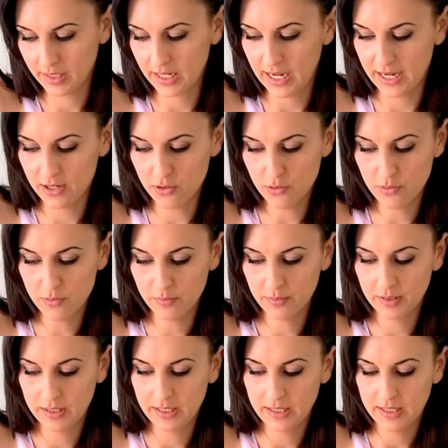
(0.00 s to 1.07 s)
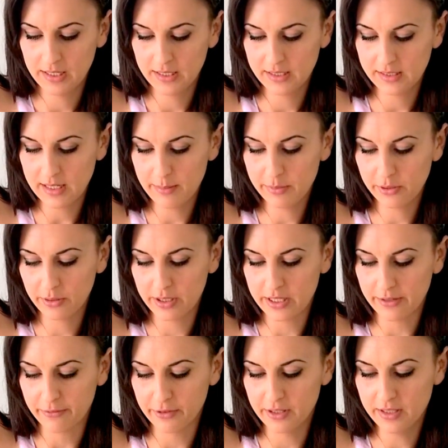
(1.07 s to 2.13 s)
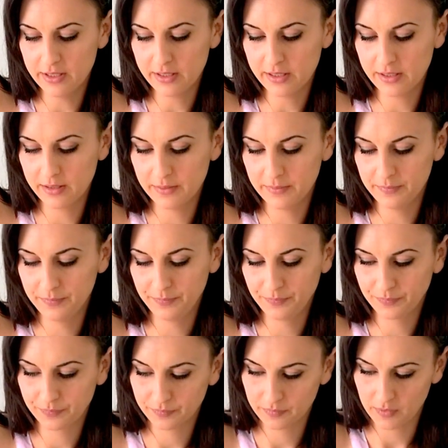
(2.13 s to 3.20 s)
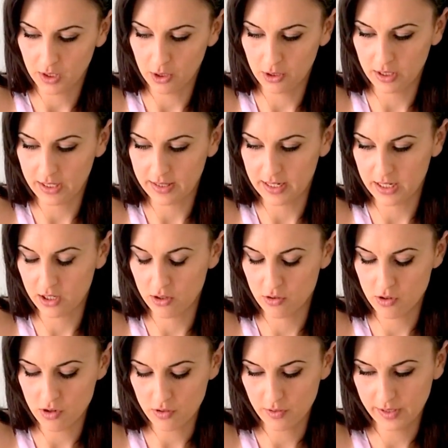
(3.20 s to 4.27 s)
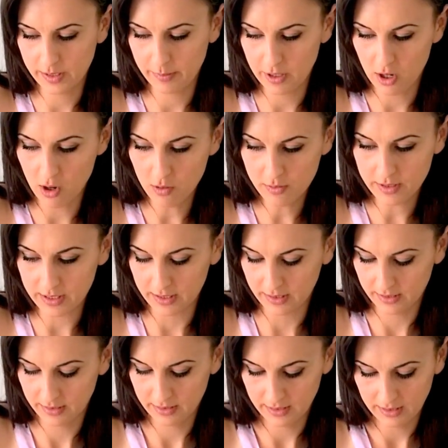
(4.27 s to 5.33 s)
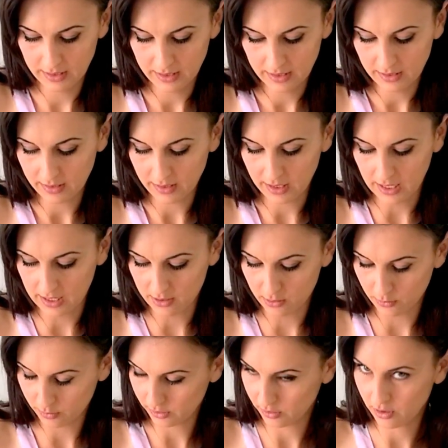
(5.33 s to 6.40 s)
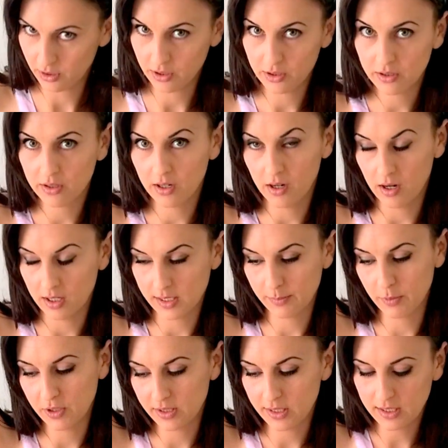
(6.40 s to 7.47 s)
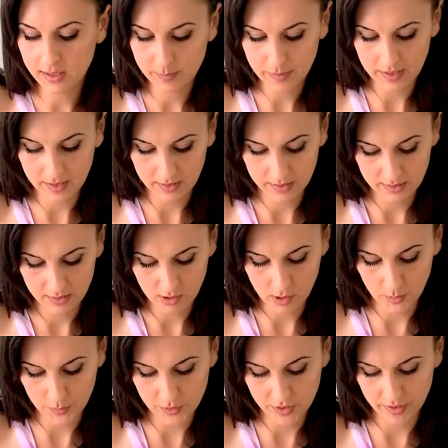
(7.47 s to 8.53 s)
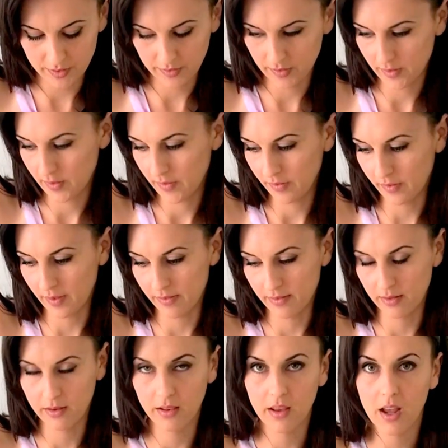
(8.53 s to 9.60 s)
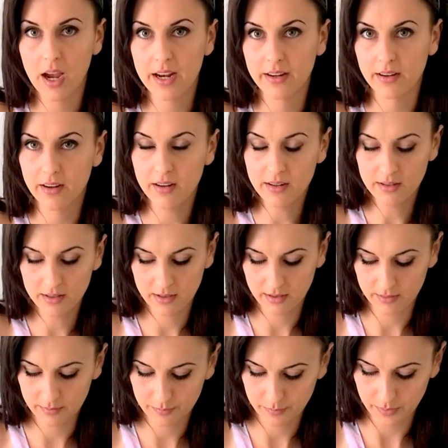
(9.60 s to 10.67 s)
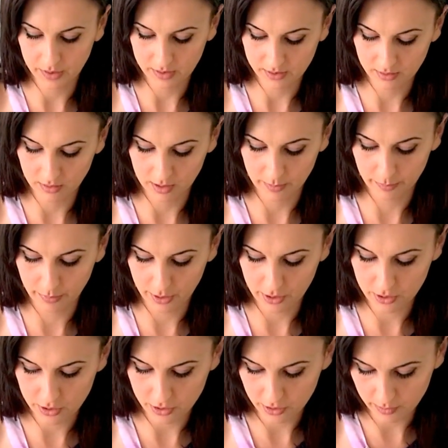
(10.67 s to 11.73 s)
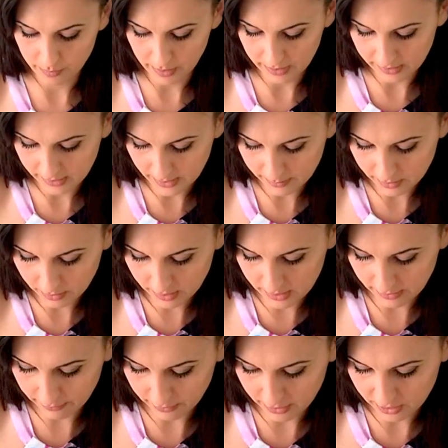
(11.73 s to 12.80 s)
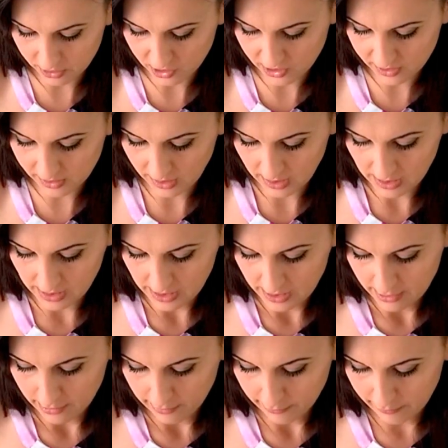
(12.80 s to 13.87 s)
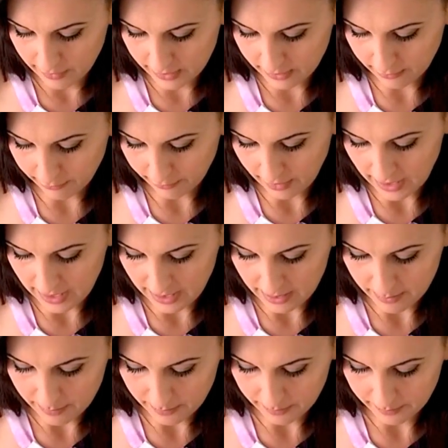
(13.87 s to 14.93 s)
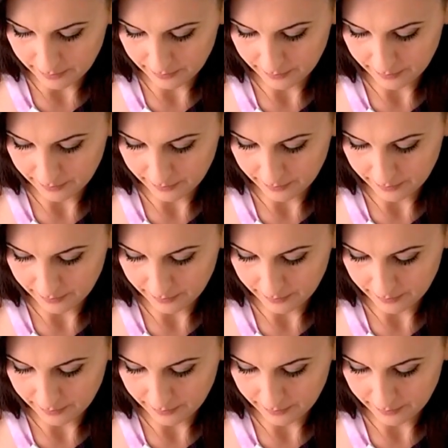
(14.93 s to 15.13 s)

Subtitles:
Candle, same sort of difference, only that you're not going to be holding the candle, so I suppose it is a better option than the lighter because it's not going to burn you, but same sort of difference. Just flick the flame